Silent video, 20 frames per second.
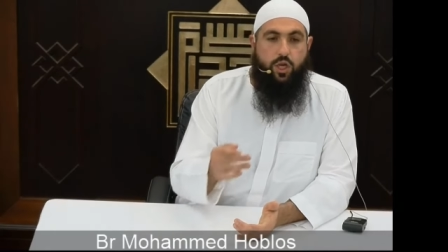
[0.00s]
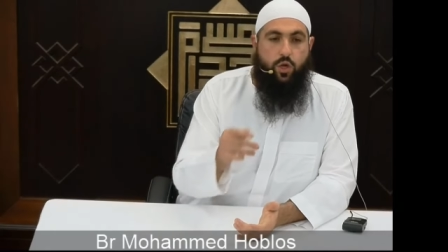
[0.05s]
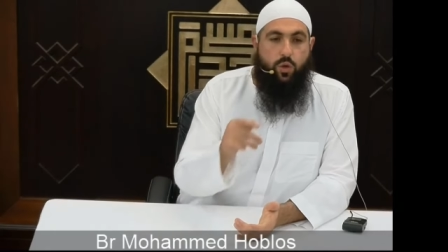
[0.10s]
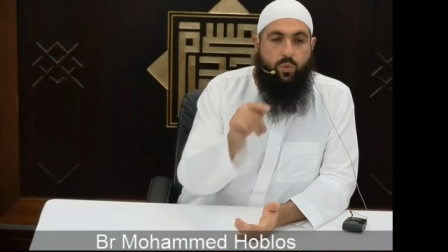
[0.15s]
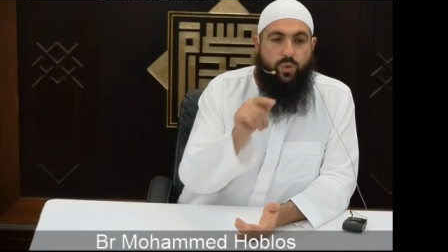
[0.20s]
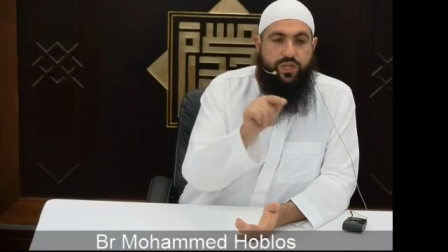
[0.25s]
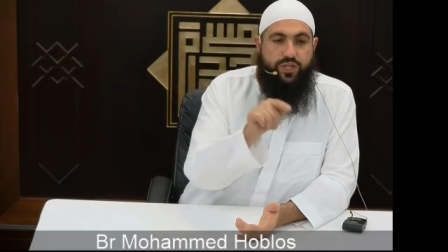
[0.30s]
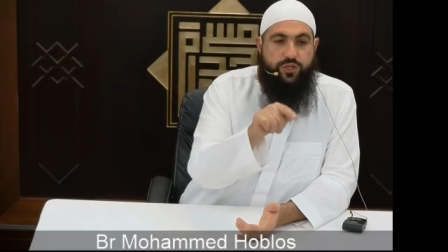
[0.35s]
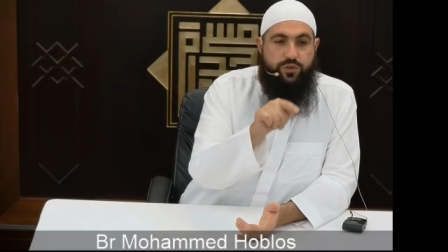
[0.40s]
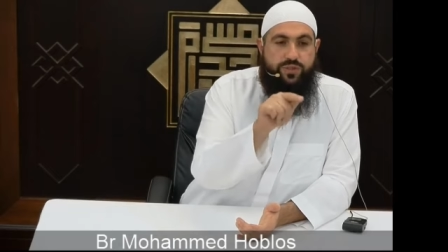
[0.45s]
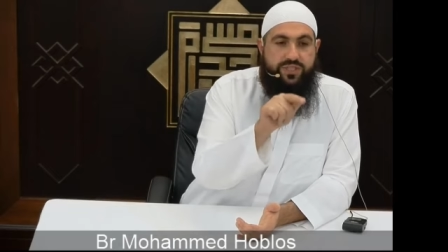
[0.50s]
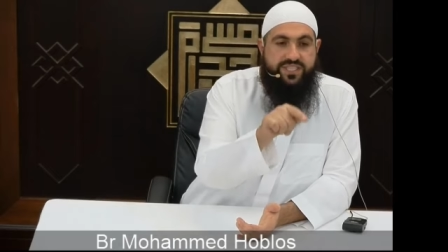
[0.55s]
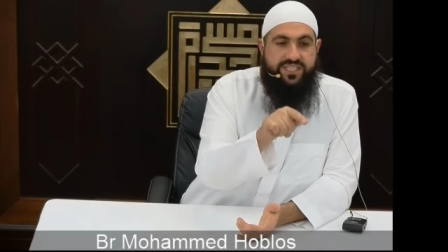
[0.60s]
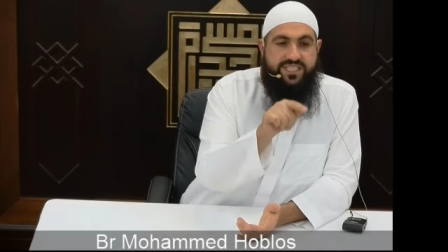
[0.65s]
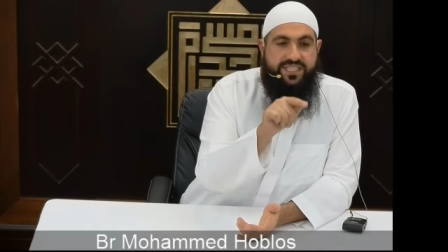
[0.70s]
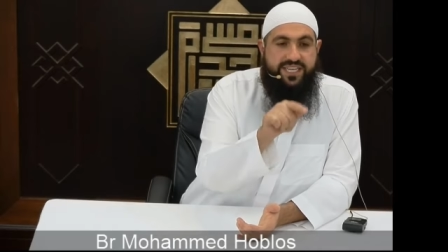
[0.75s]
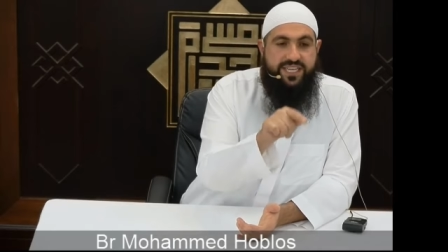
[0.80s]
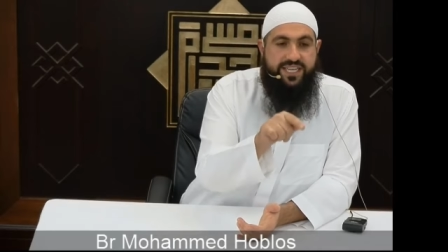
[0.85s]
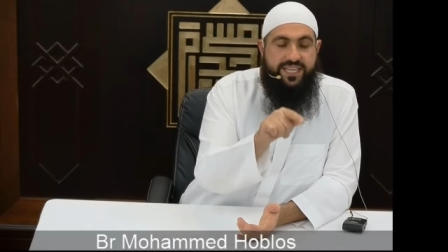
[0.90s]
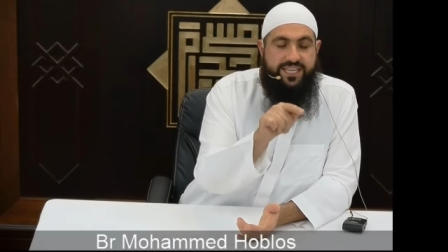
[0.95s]
we should
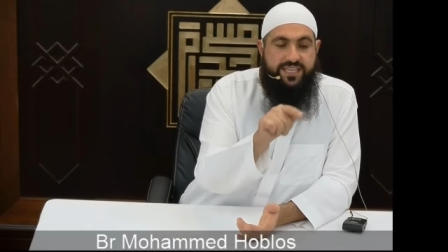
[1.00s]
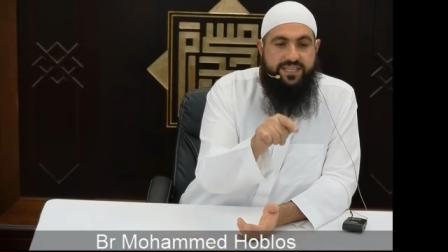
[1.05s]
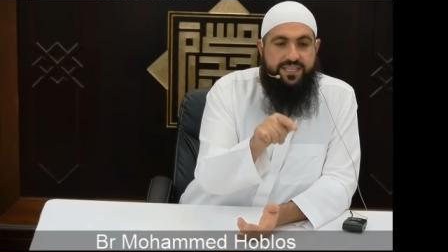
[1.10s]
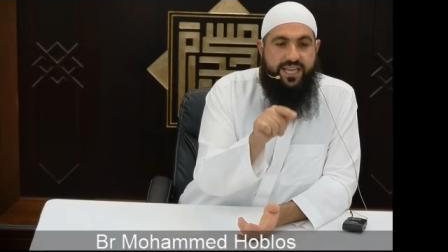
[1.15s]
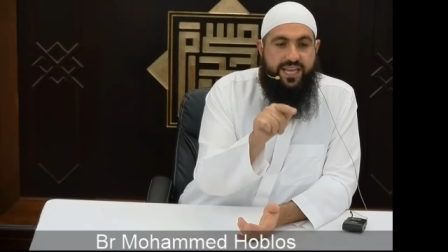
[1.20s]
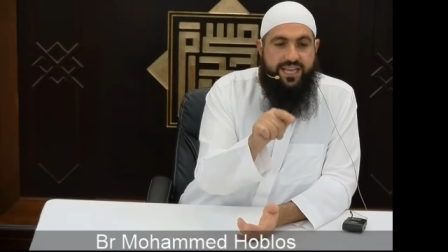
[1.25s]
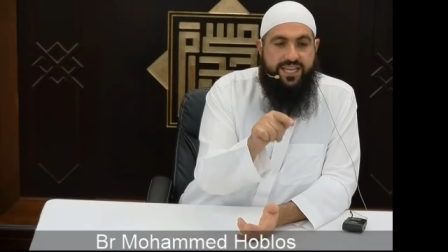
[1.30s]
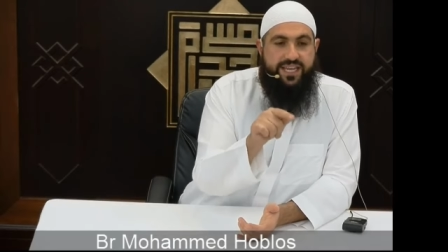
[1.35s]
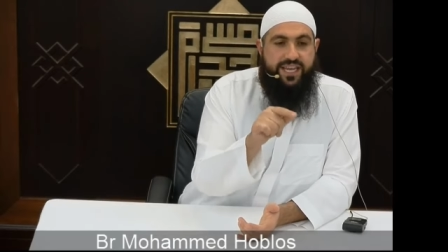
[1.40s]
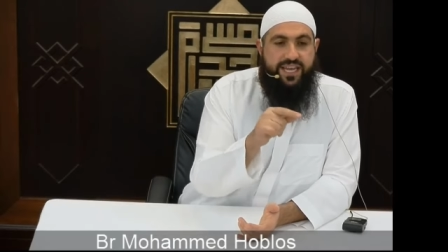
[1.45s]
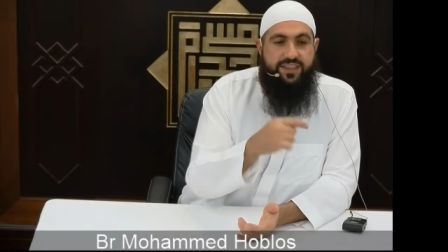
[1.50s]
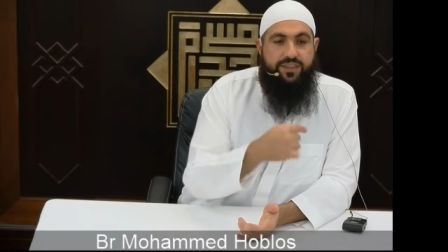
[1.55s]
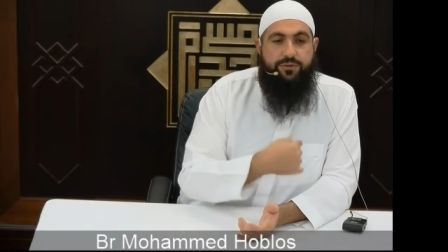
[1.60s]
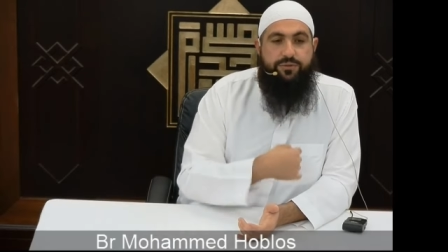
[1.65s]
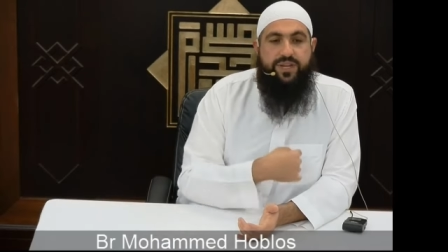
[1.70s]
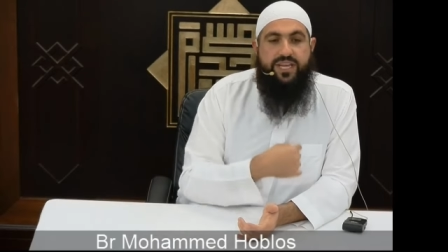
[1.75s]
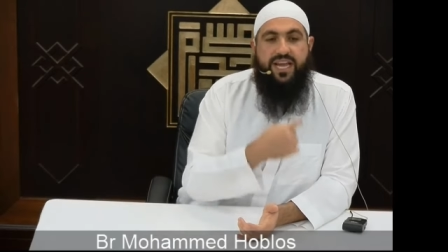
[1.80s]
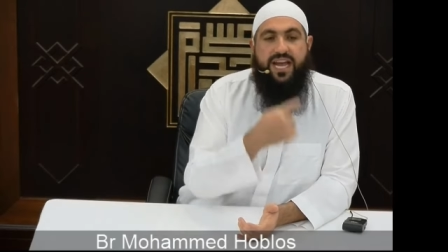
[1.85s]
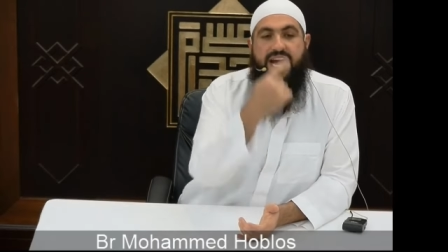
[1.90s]
sit in that gathering